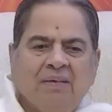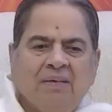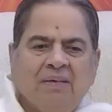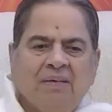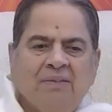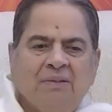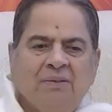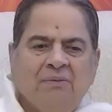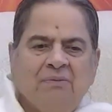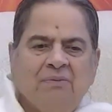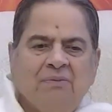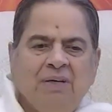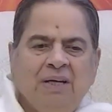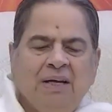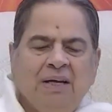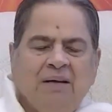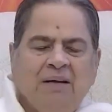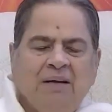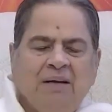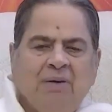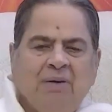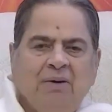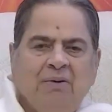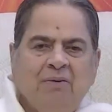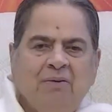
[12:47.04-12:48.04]
So we
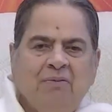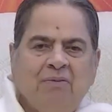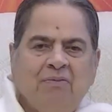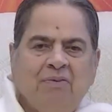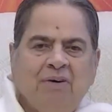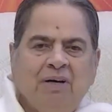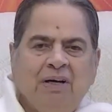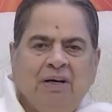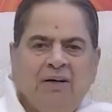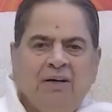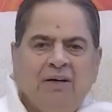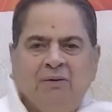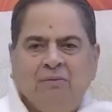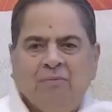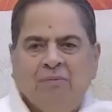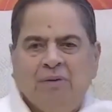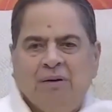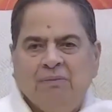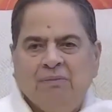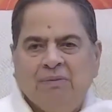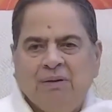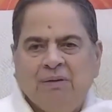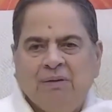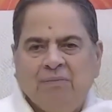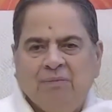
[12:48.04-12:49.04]
have been offering to
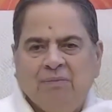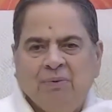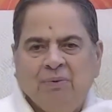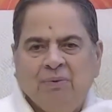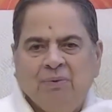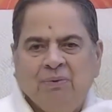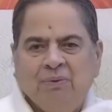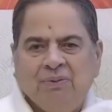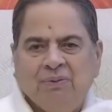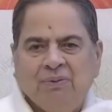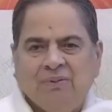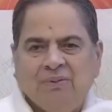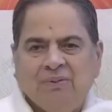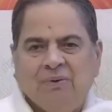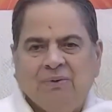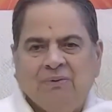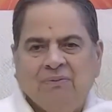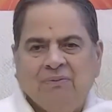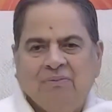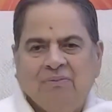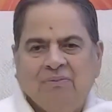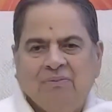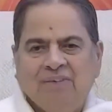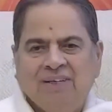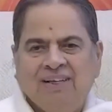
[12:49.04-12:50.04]
Baba Bhog
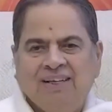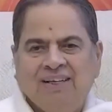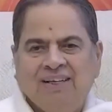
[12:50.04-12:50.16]
so often,